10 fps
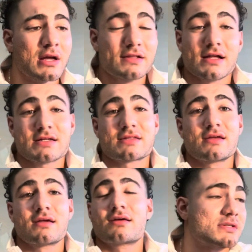The last
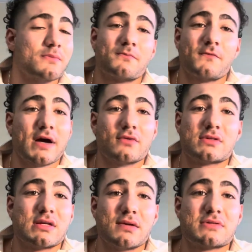thing, some final
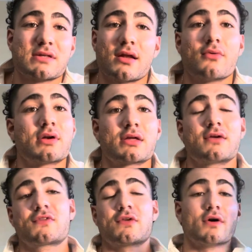tips that I want to
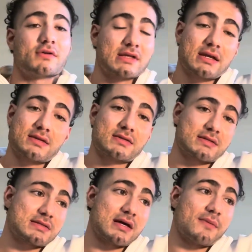give to y'all taking this
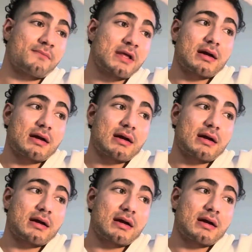exam.